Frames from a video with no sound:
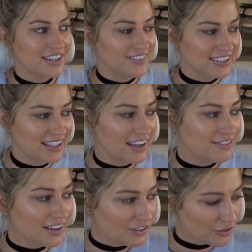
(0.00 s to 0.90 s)
I mean, like
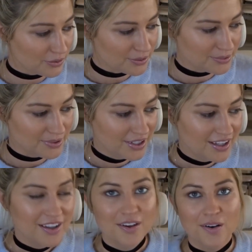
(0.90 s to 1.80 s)
I've gone through
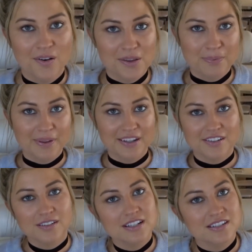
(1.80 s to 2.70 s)
all the
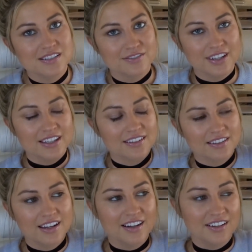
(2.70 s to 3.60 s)
planner crazes of like
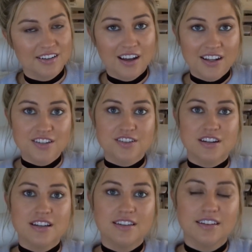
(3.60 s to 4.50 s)
Erin
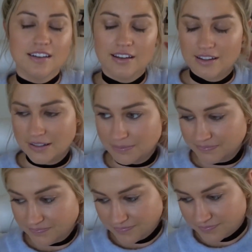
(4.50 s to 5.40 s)
Condren,
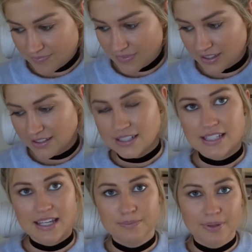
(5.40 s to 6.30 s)
um,
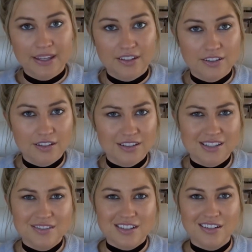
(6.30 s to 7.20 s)
Day Planner, is
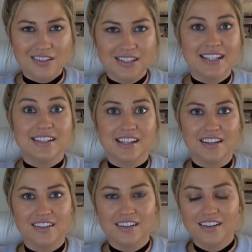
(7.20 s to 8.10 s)
that what it's called? Day
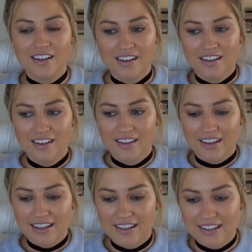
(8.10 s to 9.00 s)
Designer.
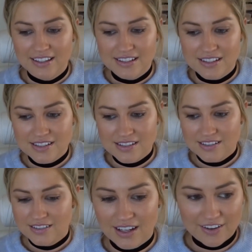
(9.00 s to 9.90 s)
And
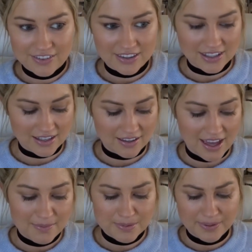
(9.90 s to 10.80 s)
everything,
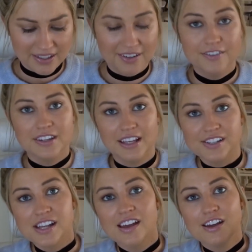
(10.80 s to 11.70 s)
Happy Planner, everything
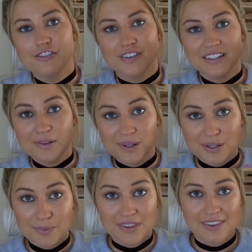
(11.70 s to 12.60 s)
else. Finally
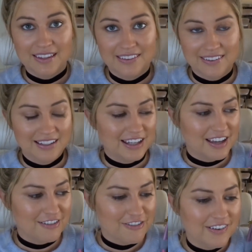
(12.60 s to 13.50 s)
wound up with this and I
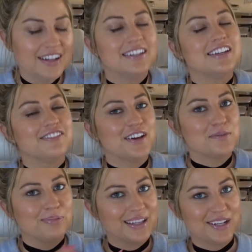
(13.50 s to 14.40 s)
have finally
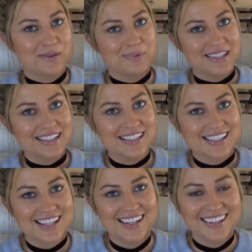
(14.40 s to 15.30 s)
found planner peace.